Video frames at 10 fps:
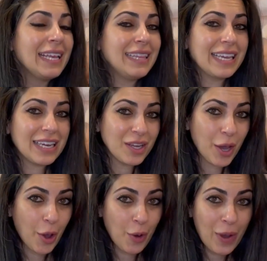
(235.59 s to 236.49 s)
they can
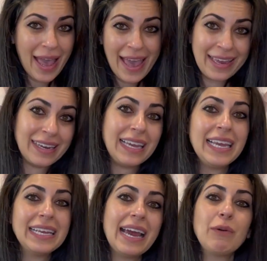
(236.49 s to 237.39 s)
go and
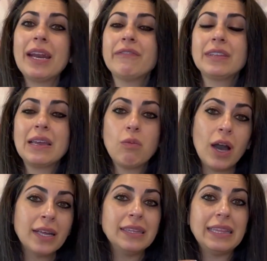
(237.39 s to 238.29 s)
eat whatever they
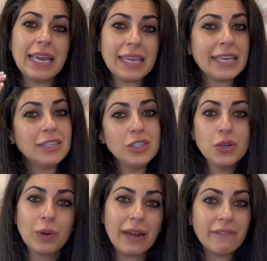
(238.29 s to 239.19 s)
want, they can
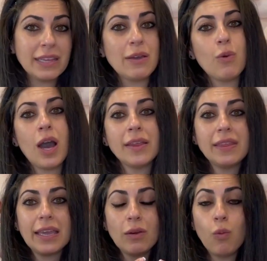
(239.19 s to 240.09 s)
do whatever they want,
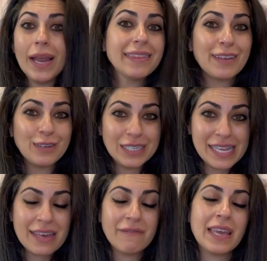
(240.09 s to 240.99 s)
they can whiten their
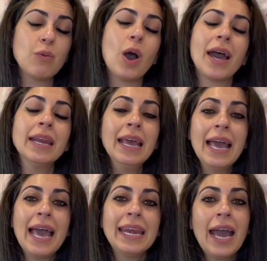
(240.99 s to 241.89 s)
teeth if they want.
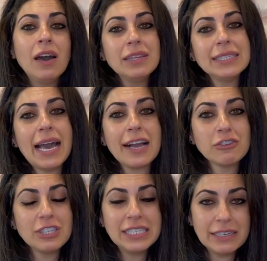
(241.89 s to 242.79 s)
And how this
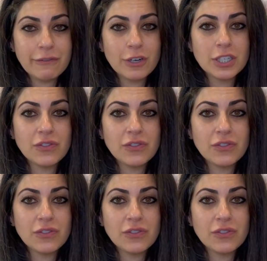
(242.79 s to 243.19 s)
actually differs